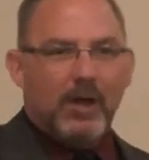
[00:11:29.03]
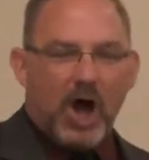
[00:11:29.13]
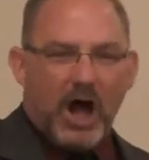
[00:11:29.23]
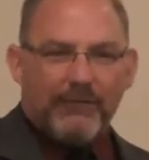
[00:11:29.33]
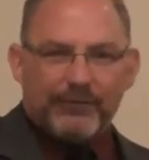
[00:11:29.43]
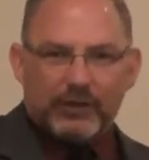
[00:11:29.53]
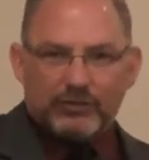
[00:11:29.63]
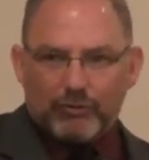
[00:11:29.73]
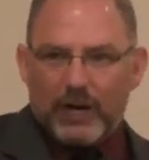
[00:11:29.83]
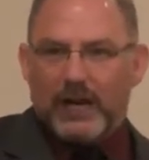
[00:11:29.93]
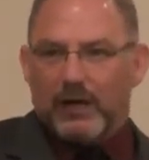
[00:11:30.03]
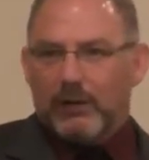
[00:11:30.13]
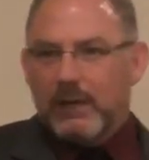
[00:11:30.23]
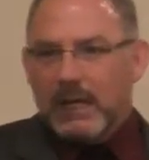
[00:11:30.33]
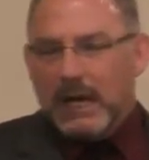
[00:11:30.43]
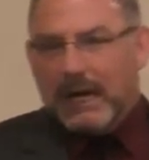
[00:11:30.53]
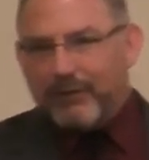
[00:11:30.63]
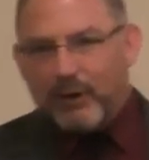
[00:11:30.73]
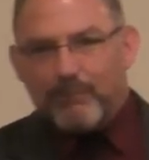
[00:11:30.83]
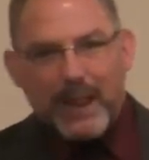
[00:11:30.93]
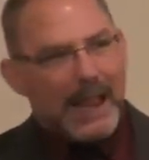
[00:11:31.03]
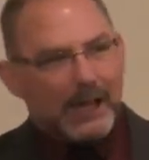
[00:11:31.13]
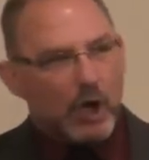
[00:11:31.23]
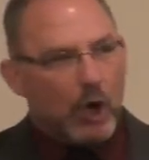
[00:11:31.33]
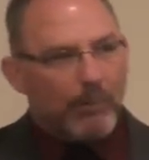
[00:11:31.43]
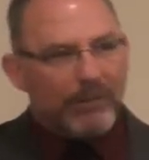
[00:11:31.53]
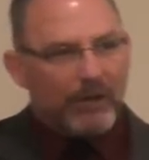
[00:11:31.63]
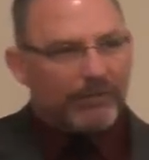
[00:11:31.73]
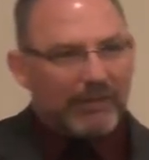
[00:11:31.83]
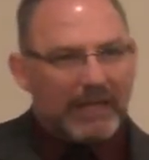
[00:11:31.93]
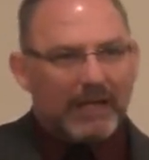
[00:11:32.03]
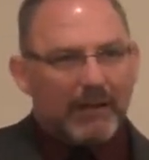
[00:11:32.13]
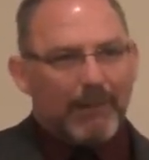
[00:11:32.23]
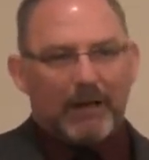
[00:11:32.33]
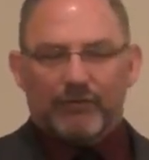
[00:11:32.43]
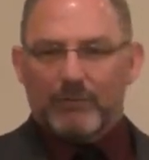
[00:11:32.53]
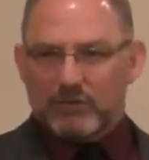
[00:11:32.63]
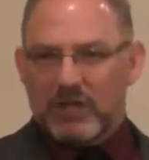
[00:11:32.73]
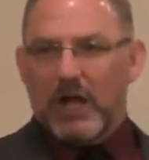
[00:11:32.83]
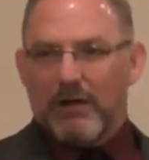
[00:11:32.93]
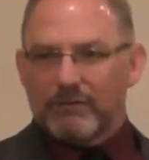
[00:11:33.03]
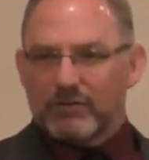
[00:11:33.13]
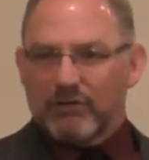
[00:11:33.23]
off the trail, uh, they're back home and they're thinking about themselves.